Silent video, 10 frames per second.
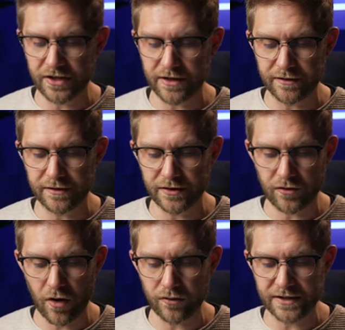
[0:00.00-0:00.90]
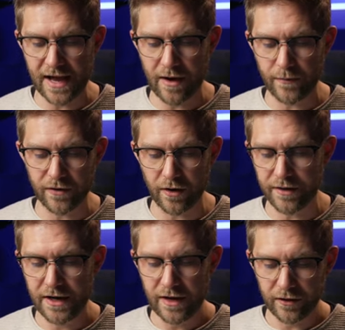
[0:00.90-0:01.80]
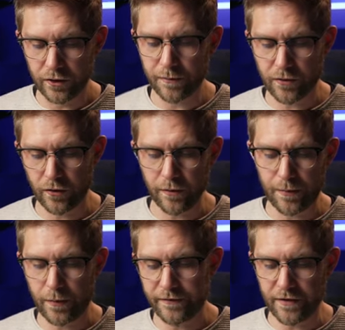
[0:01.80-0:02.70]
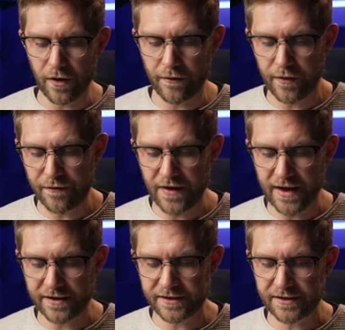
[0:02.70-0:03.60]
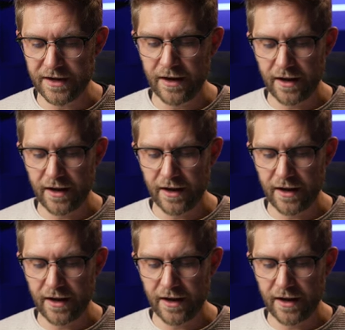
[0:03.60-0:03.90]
You can scroll down. We've got loop group, we've got effects,